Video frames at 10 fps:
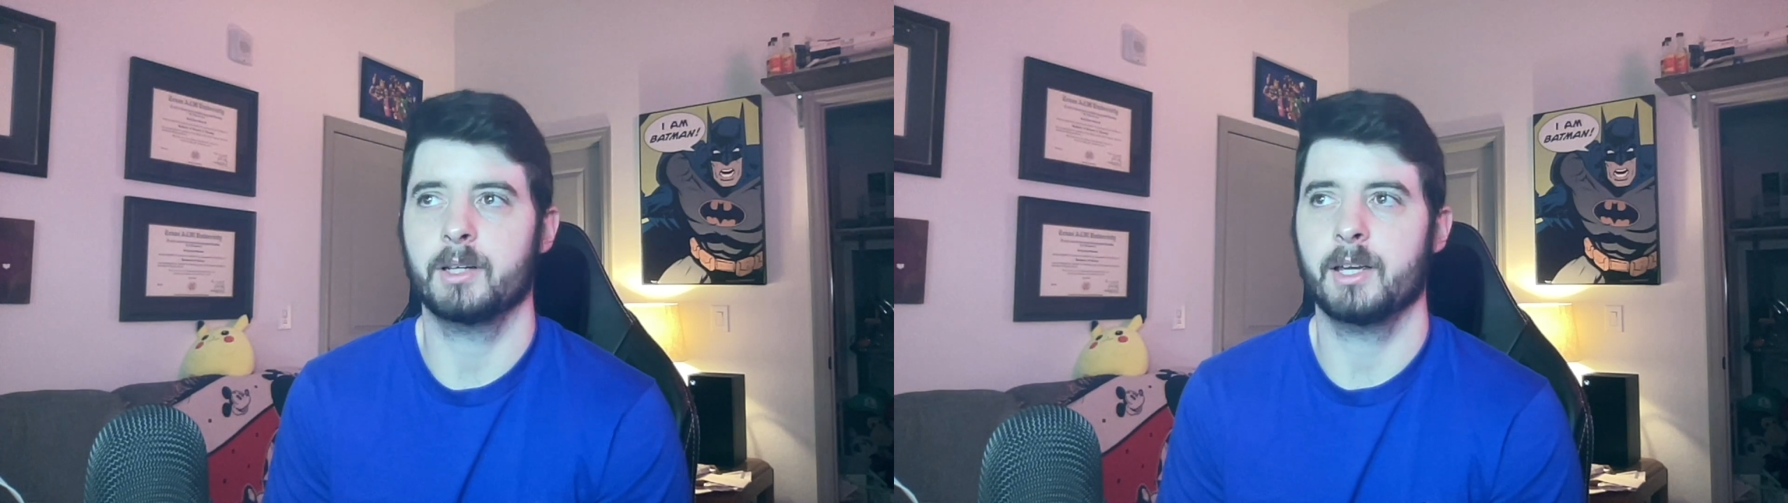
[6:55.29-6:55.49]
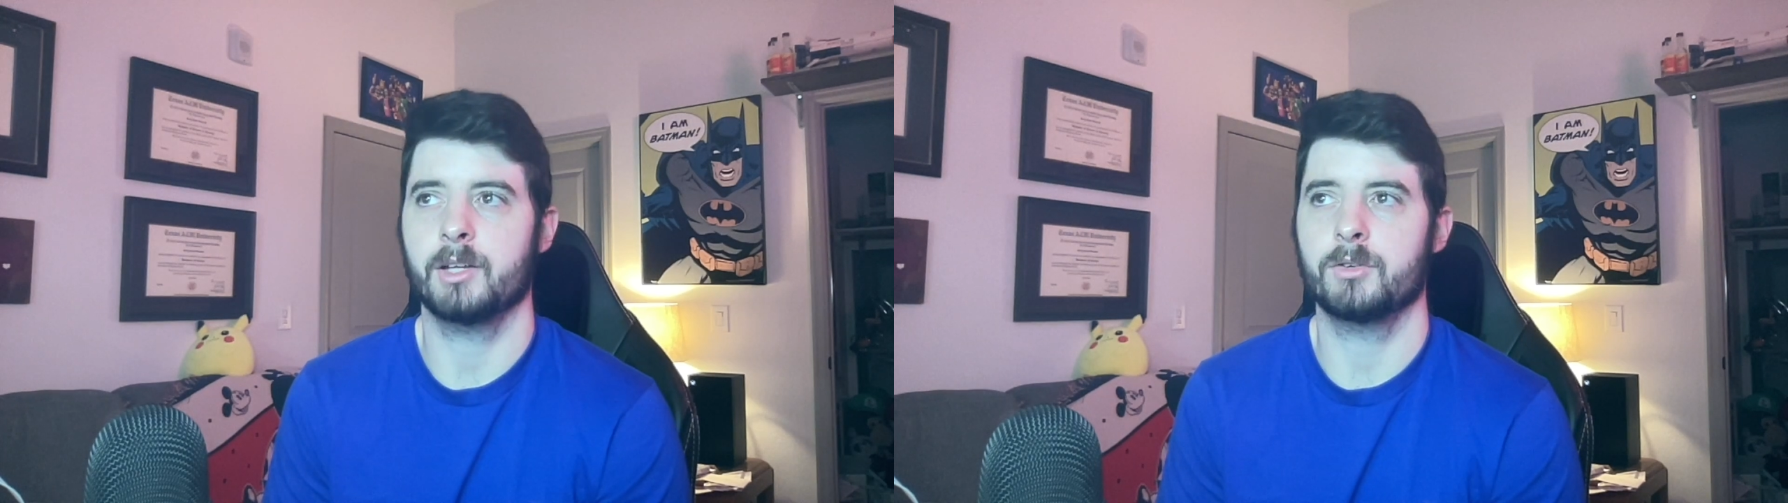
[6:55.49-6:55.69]

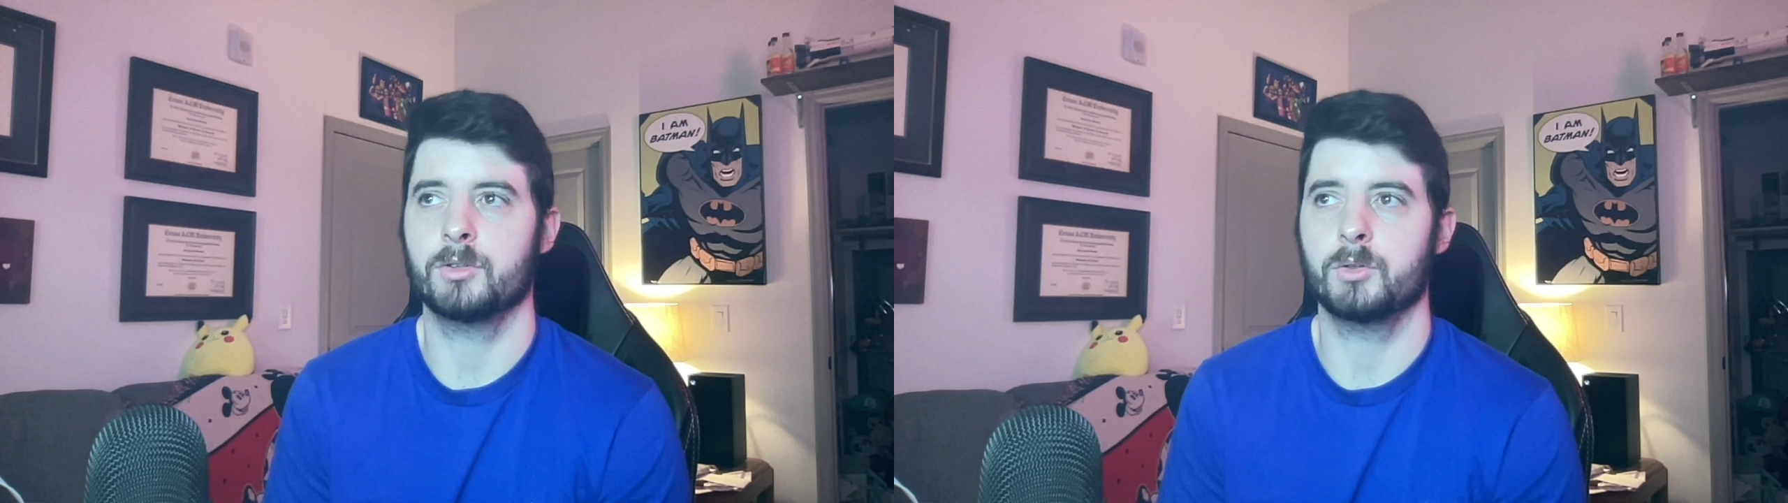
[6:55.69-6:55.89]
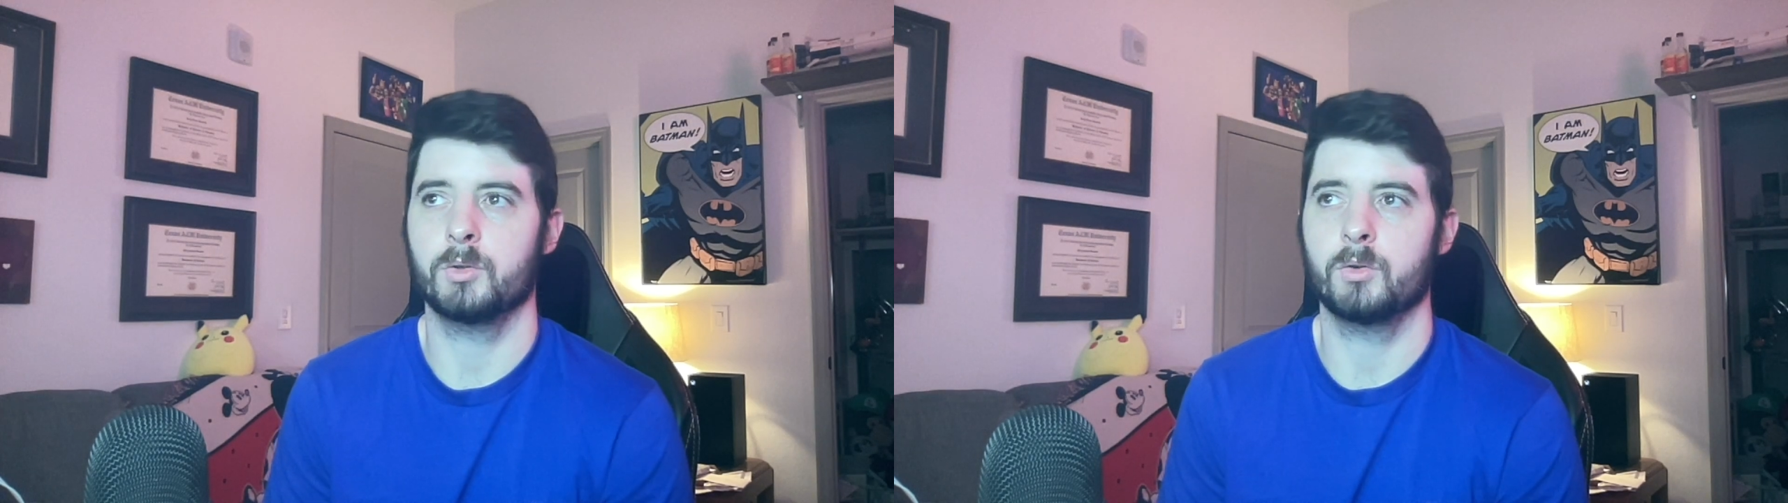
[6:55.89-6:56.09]

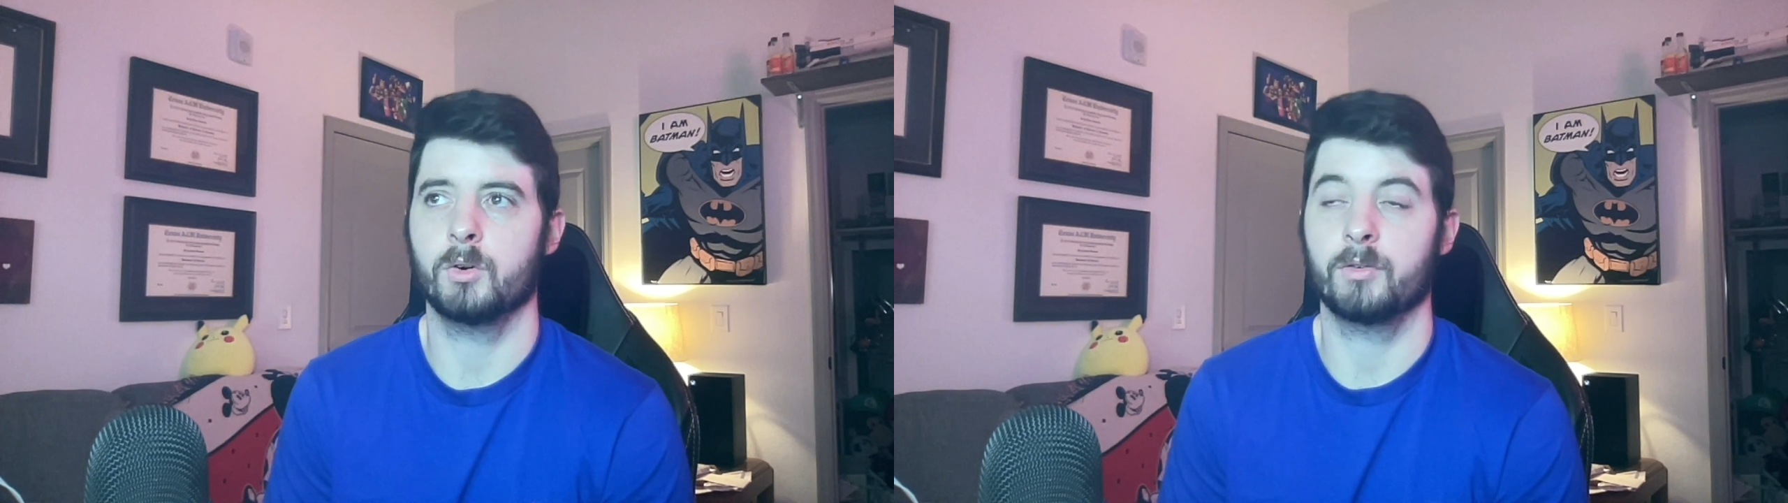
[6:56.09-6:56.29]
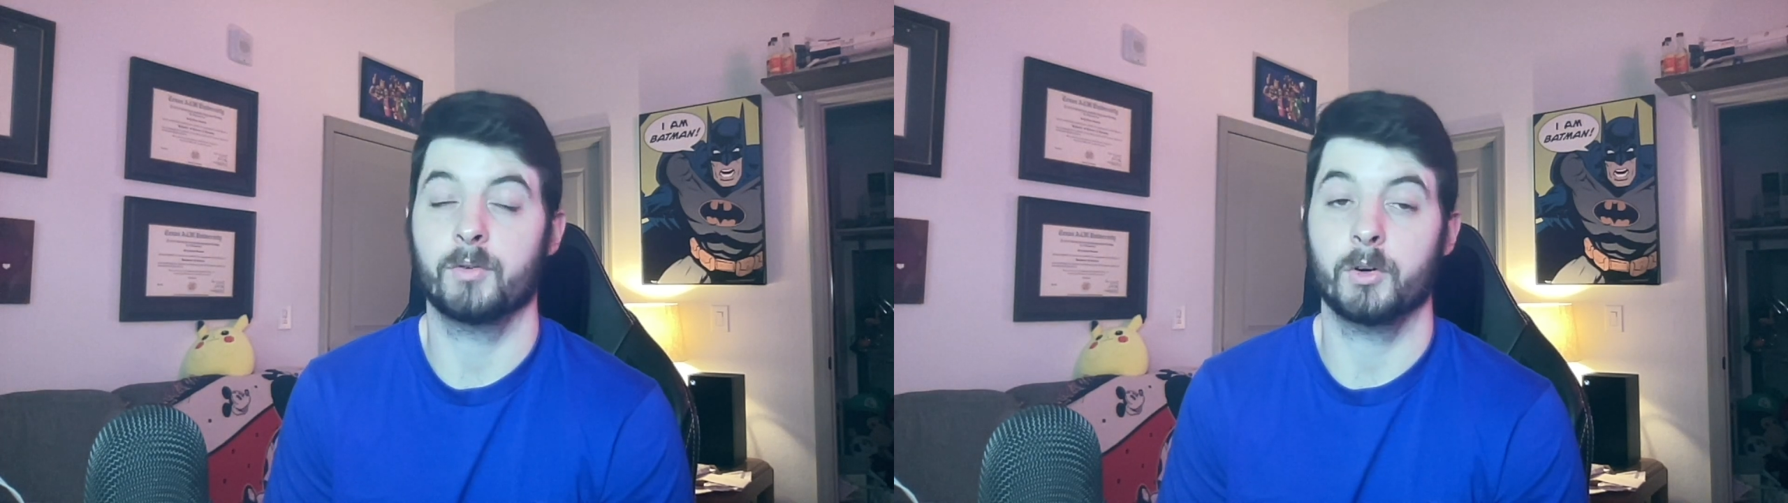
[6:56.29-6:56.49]

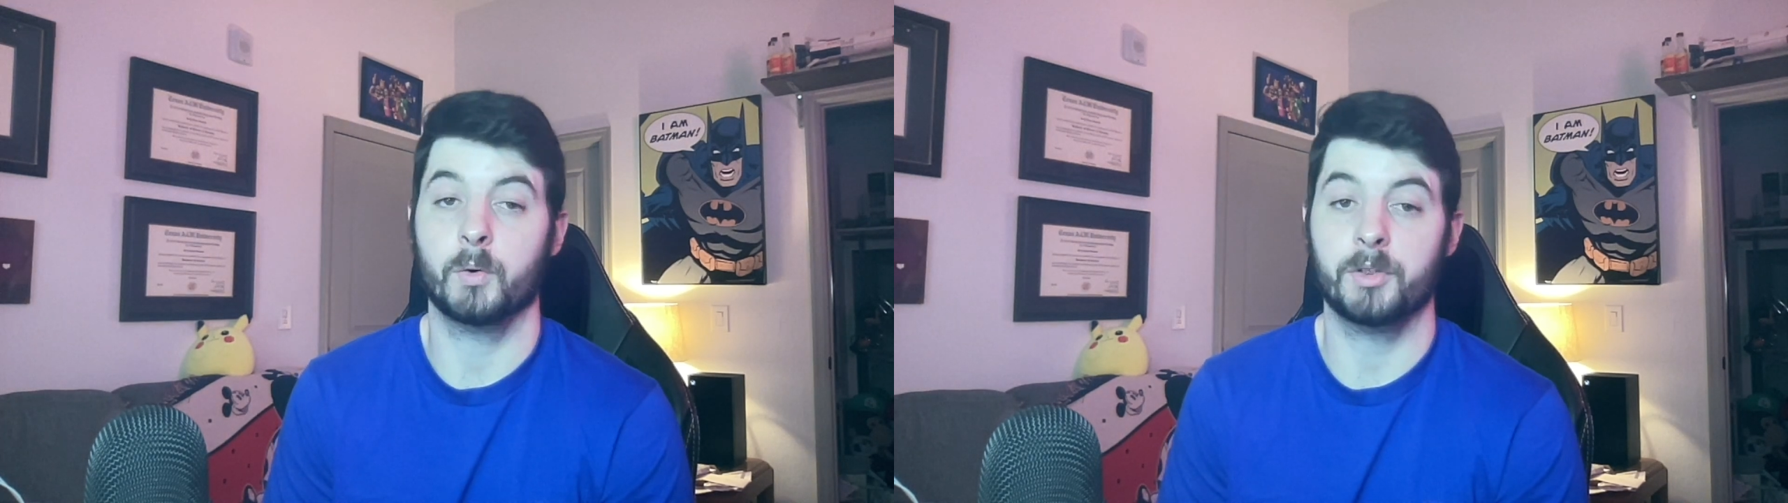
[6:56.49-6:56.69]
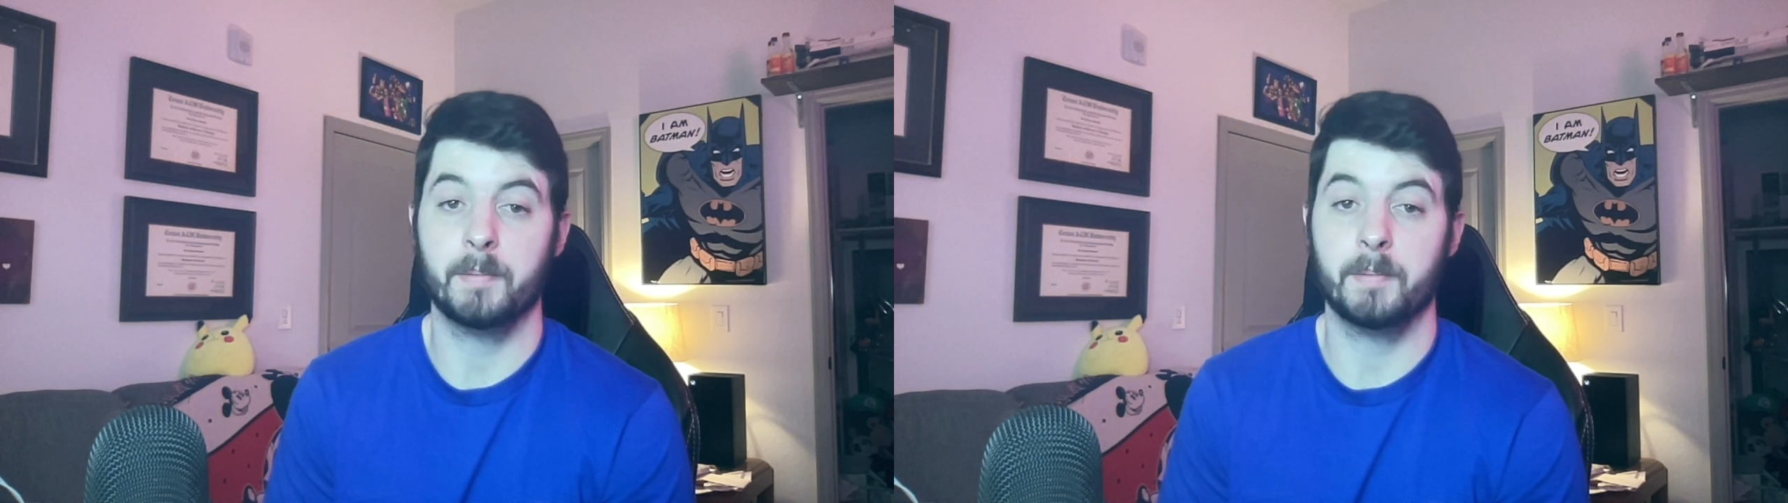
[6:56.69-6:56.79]
North